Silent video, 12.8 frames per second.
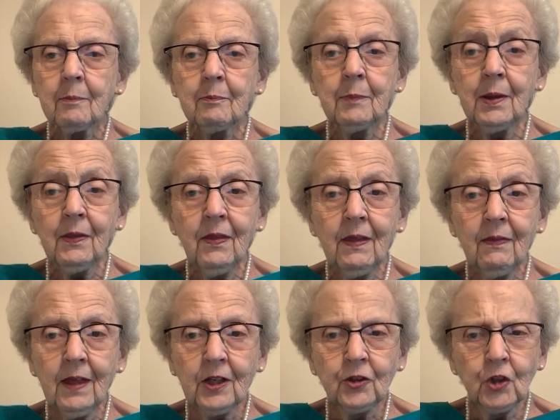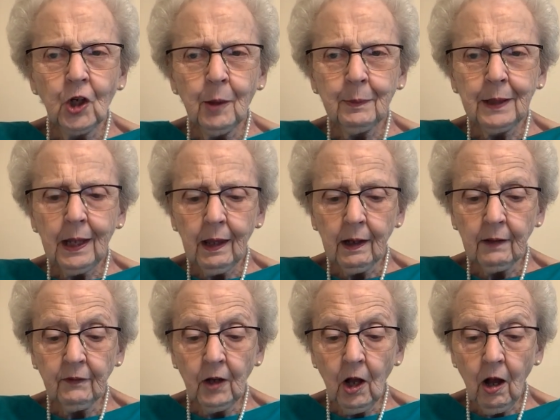but then they jumped ahead
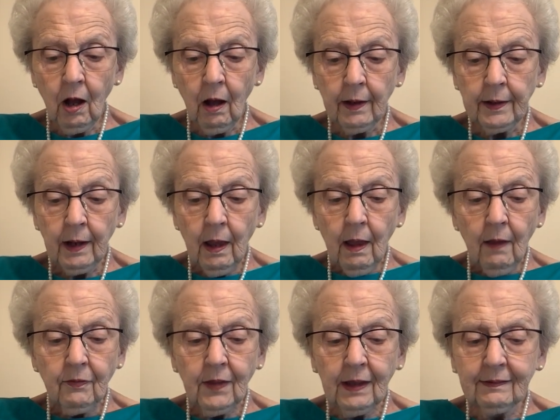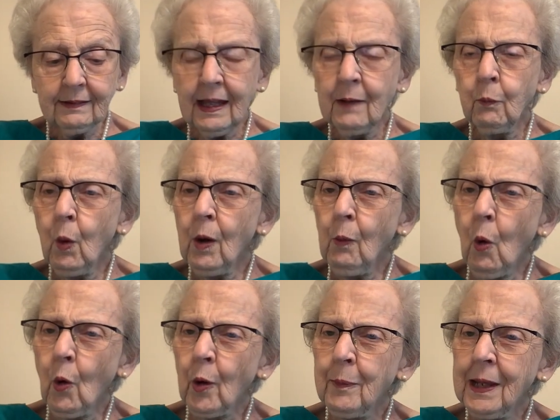of God. They said, "We
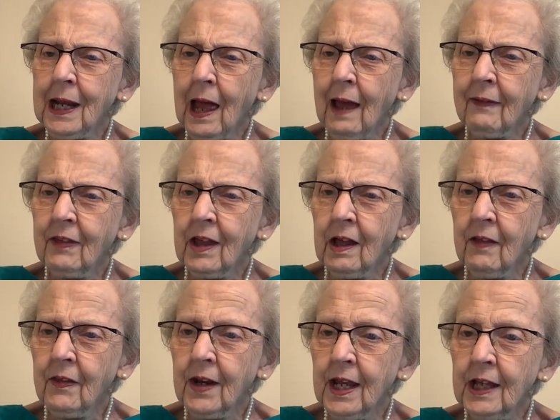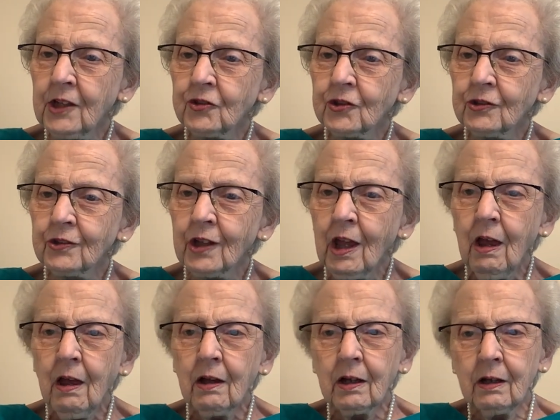want to be like the other nations."
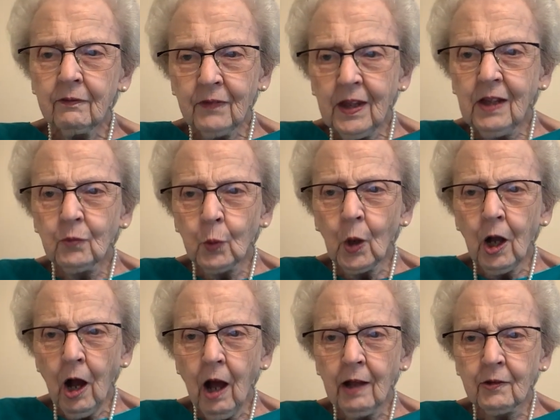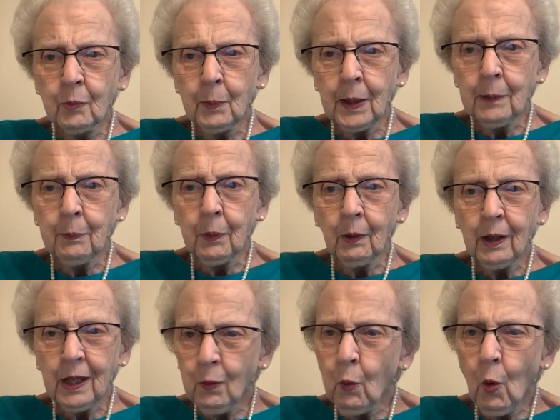These were God's people.
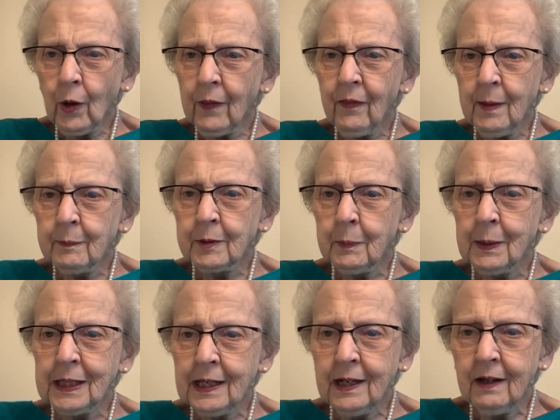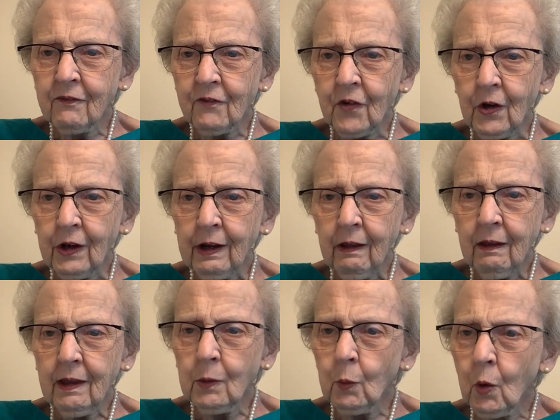He wanted them to be different.
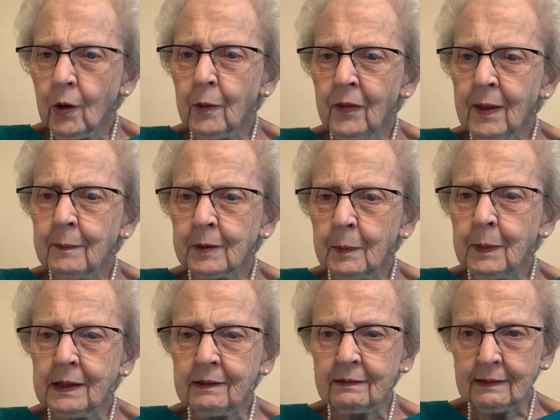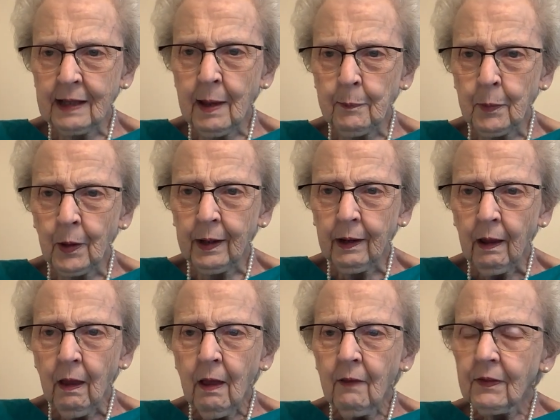He wanted them to be separate.
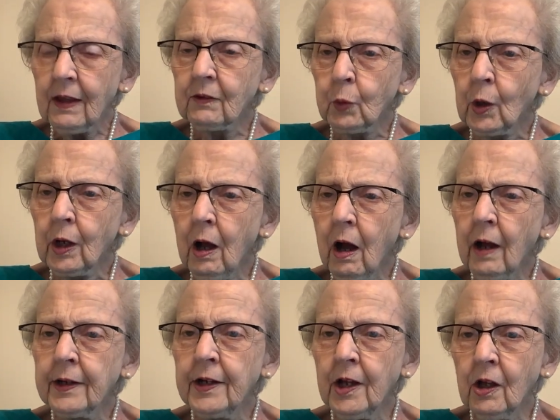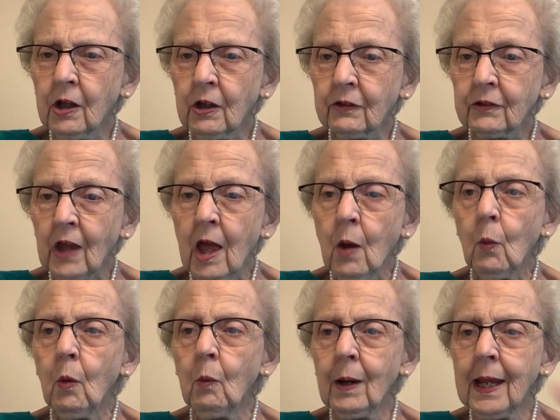That's what God does.
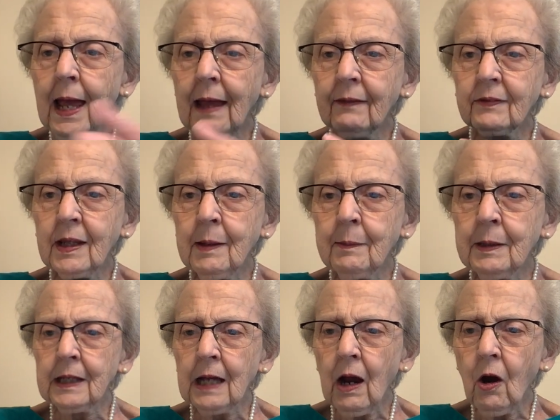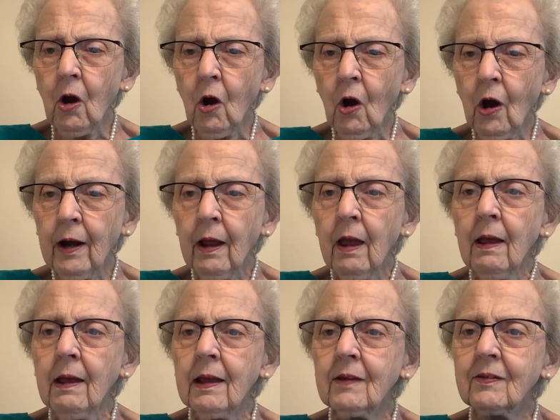When we ask Him our heart,
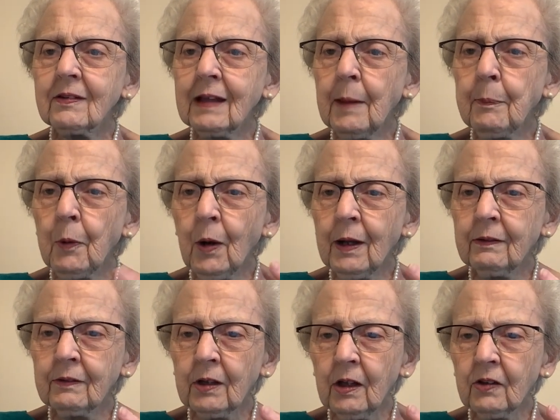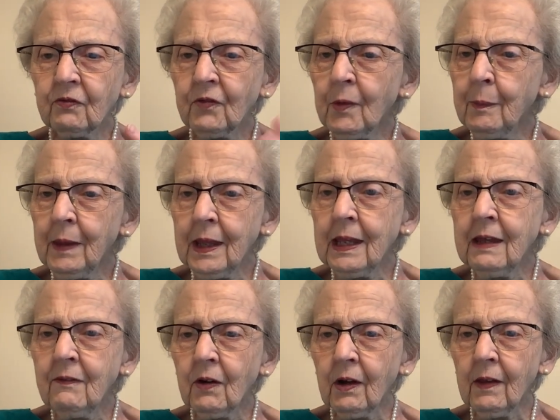it separates us from the
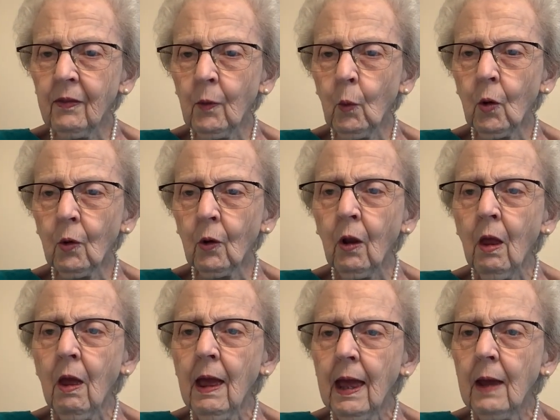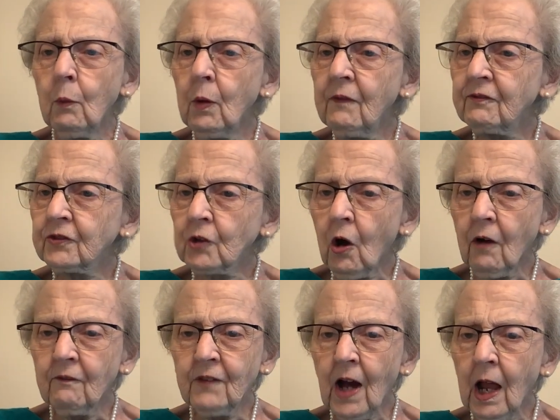evil in the world, and we
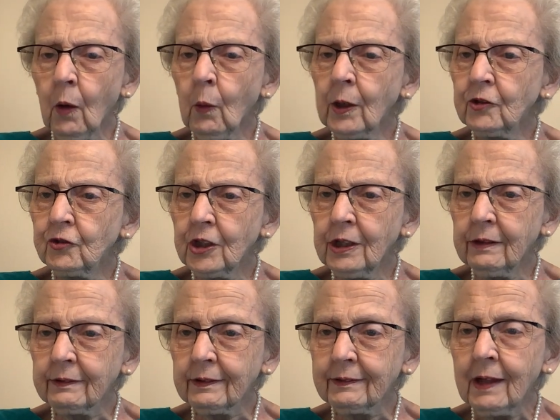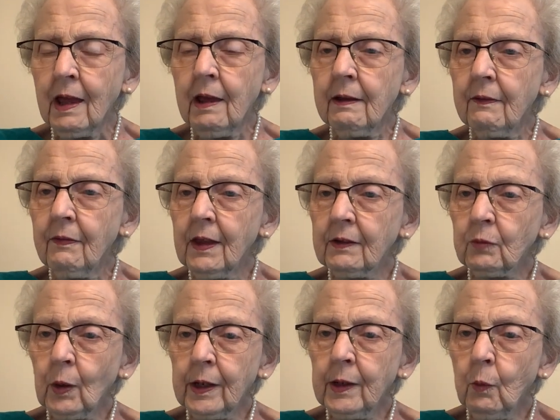start following Jesus. And that's
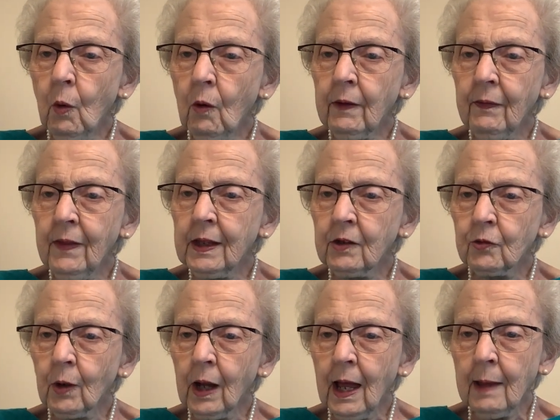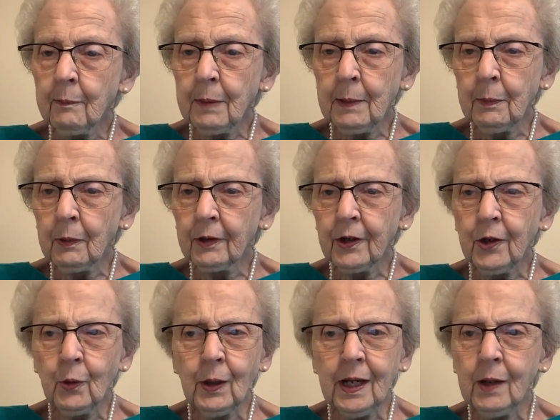what He wanted the Israelite people to
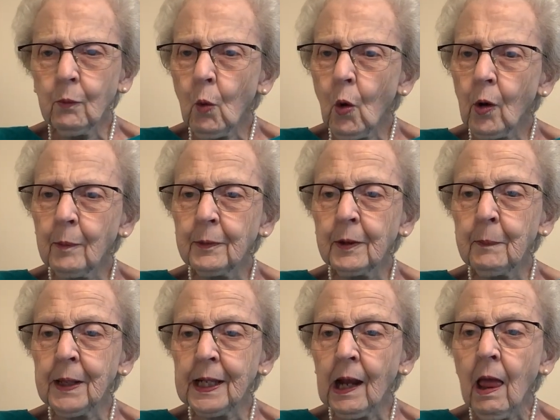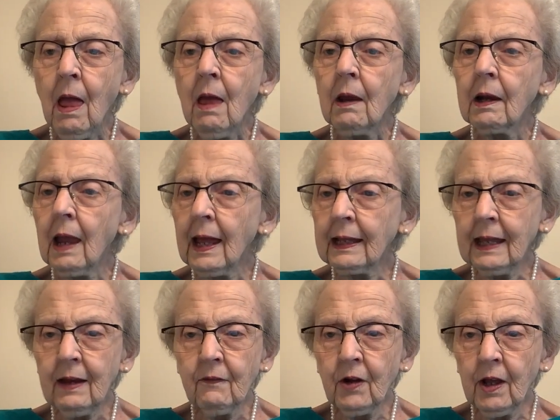do. He didn't want them to be like
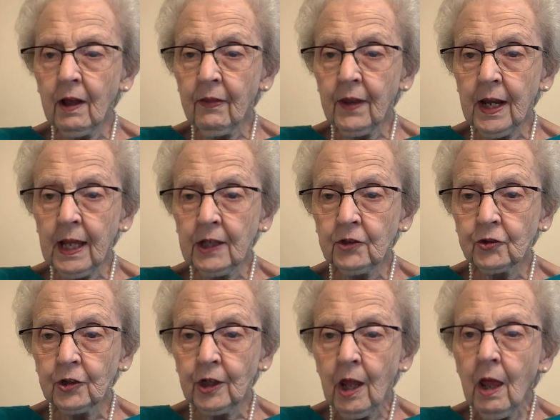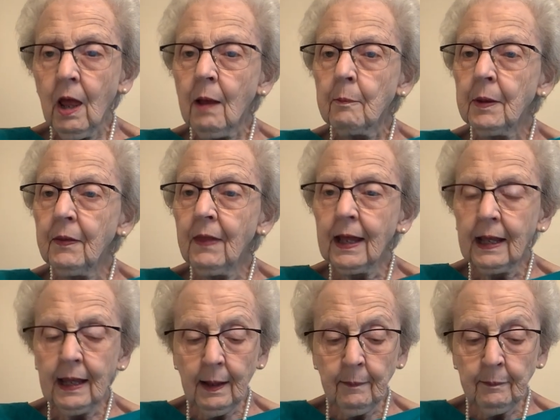every other nation, but they
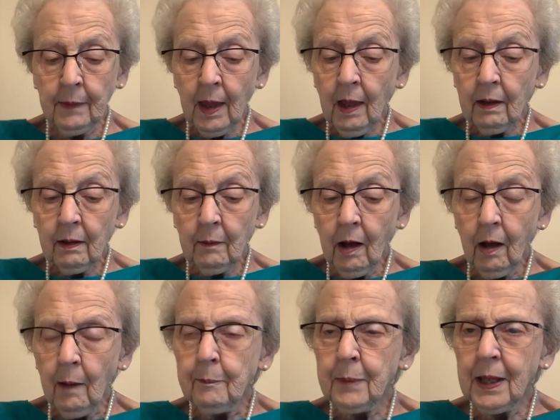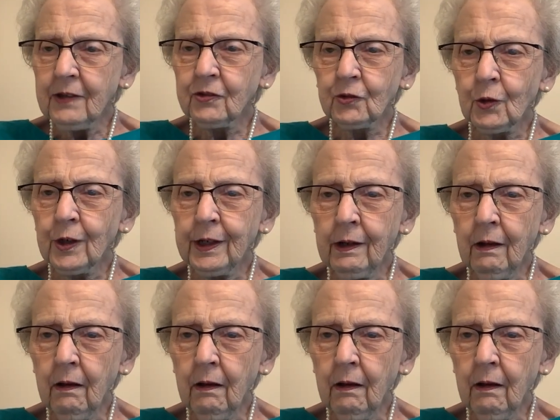kept pestering